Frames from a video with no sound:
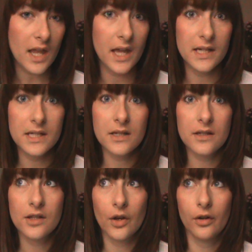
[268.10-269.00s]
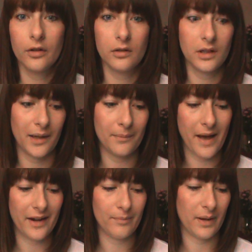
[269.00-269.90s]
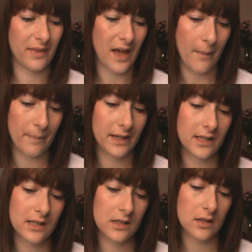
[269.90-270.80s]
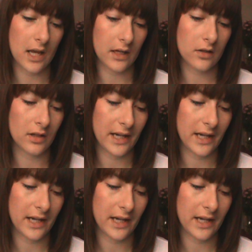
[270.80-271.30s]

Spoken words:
and so it might have been that, but it's like not